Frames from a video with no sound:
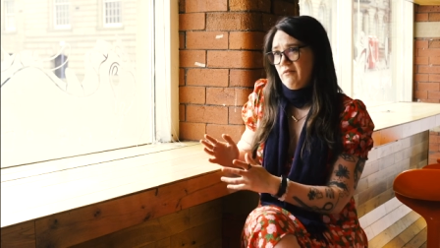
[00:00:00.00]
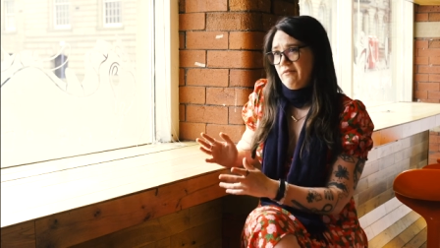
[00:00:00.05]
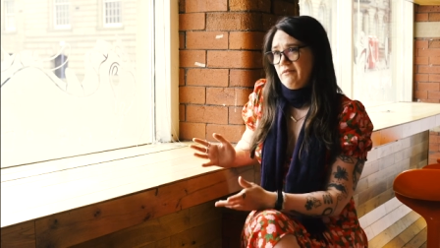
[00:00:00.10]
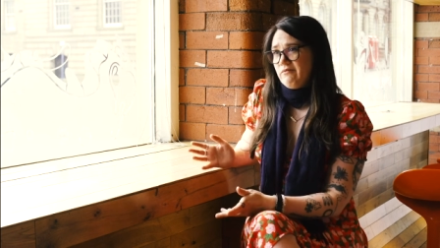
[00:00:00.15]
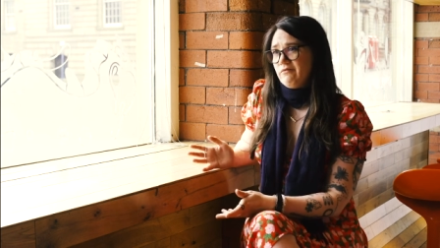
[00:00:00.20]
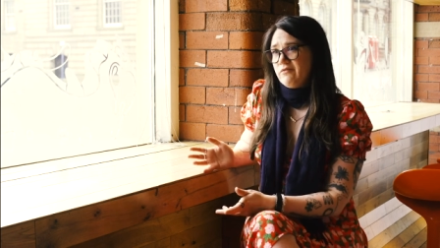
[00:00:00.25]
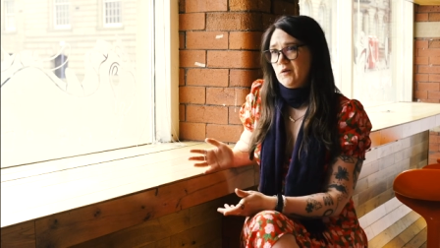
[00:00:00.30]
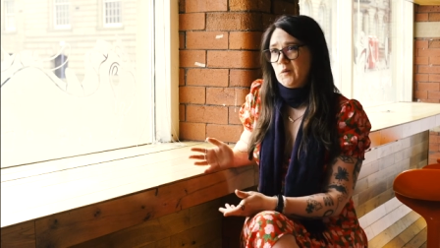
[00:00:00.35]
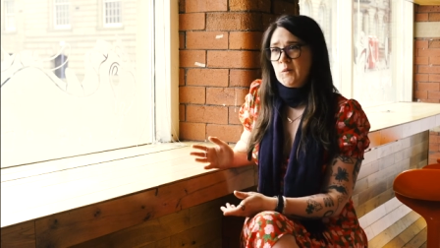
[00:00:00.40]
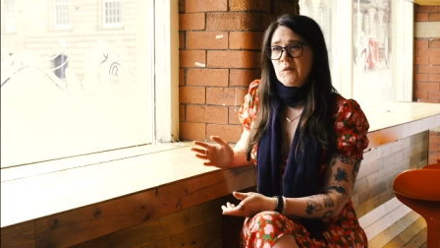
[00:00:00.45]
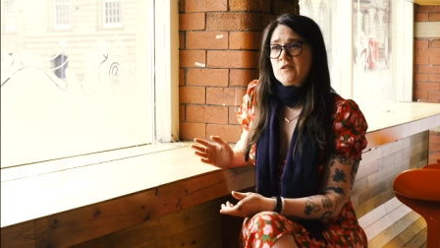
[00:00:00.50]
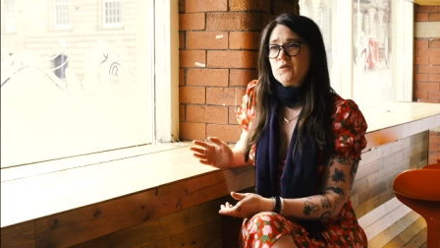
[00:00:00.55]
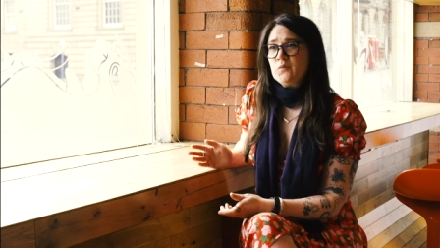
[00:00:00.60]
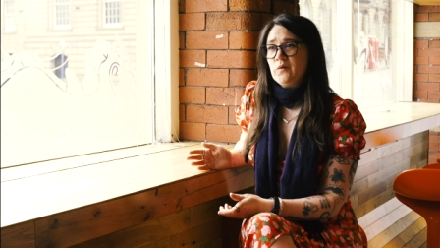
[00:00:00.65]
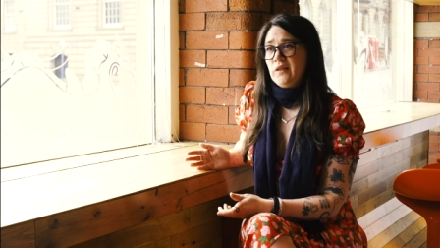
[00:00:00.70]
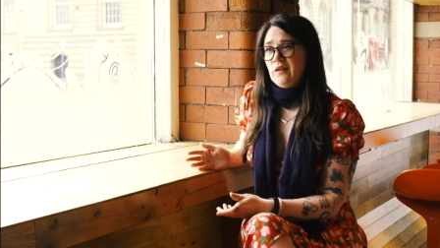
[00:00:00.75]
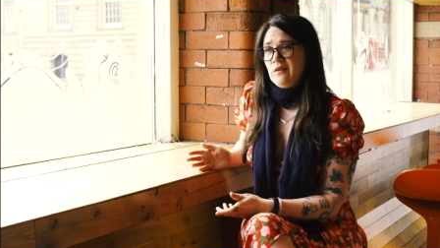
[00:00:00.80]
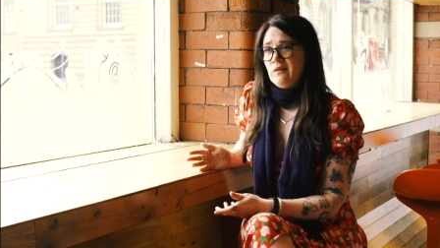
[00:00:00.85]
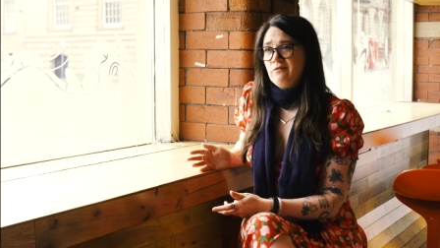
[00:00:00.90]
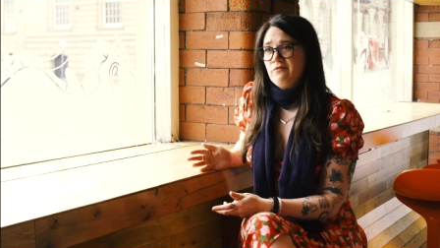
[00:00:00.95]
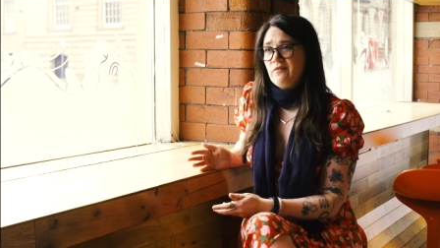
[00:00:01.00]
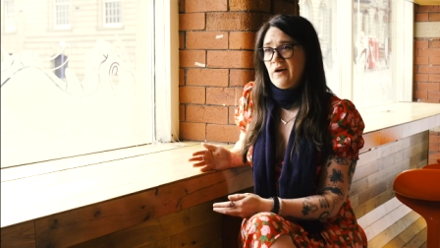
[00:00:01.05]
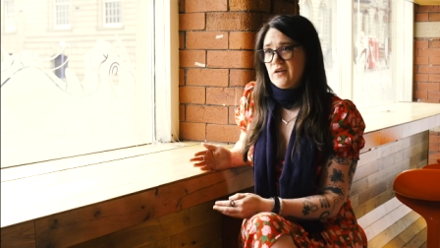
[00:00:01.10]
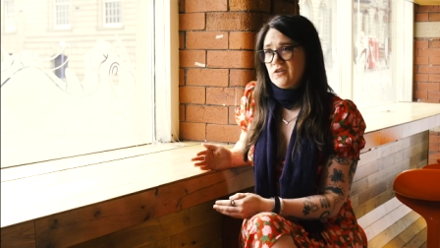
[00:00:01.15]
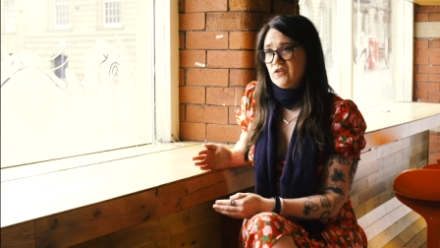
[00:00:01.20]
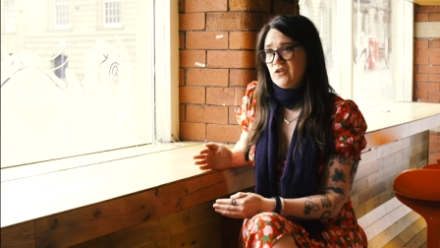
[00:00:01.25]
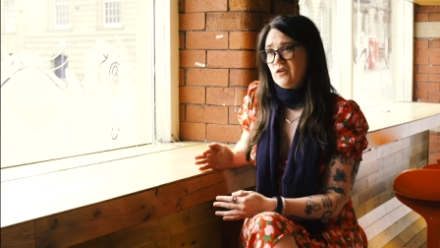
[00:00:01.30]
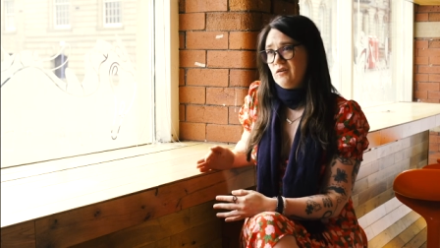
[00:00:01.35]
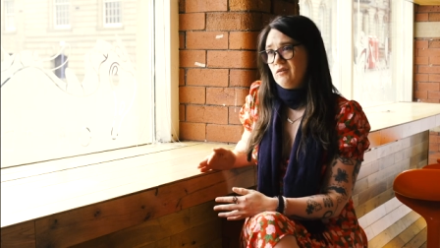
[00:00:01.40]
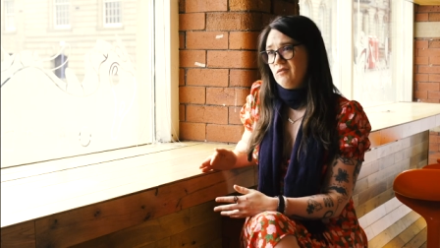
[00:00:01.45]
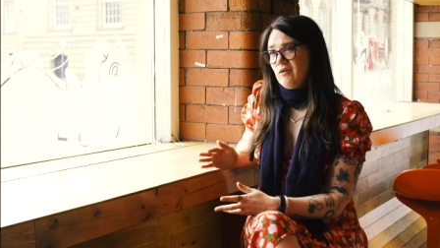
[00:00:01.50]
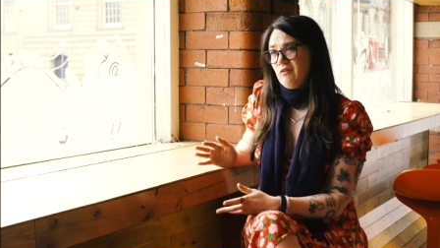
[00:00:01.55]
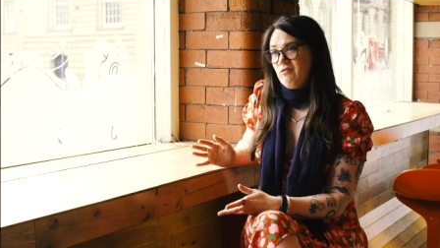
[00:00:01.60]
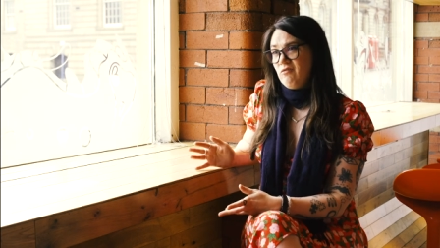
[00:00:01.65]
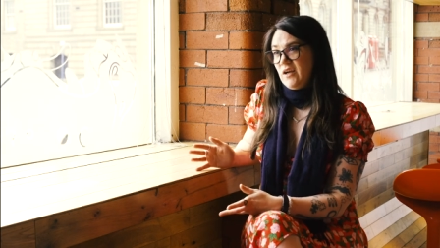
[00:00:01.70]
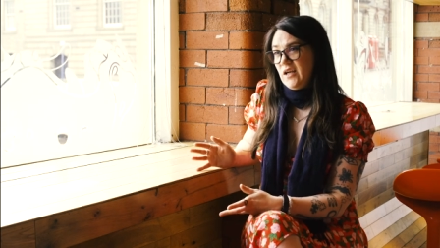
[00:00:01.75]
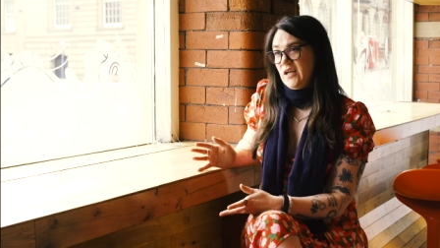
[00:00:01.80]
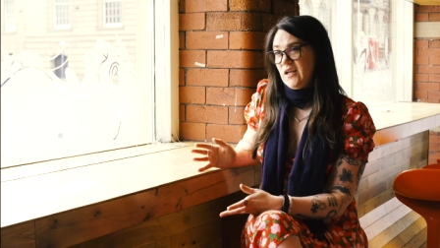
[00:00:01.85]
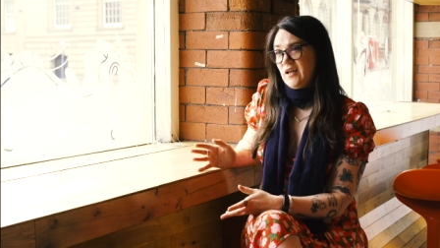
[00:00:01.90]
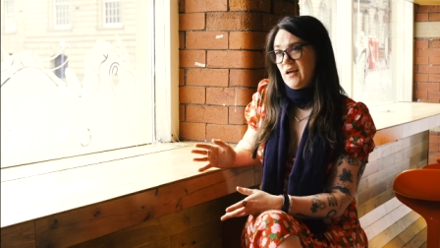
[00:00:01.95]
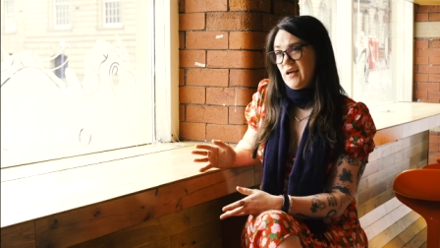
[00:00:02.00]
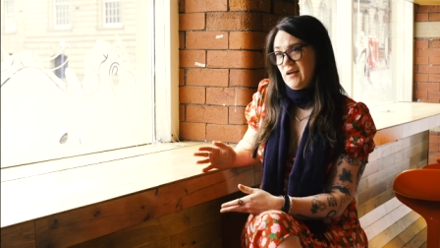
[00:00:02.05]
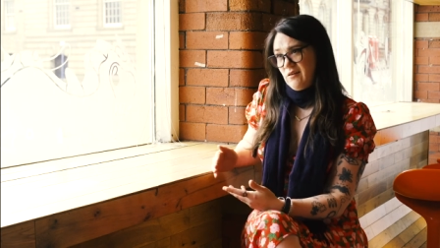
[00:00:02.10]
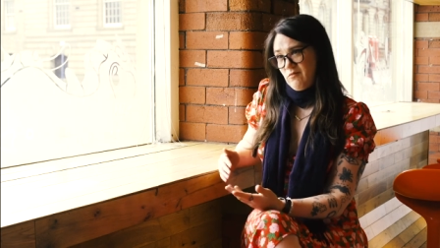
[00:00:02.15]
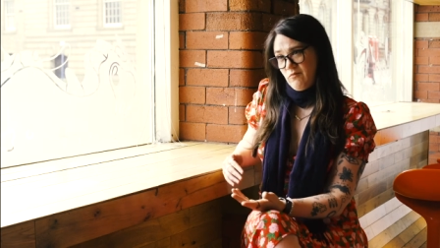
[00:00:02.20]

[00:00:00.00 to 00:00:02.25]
of influence within the fashion arena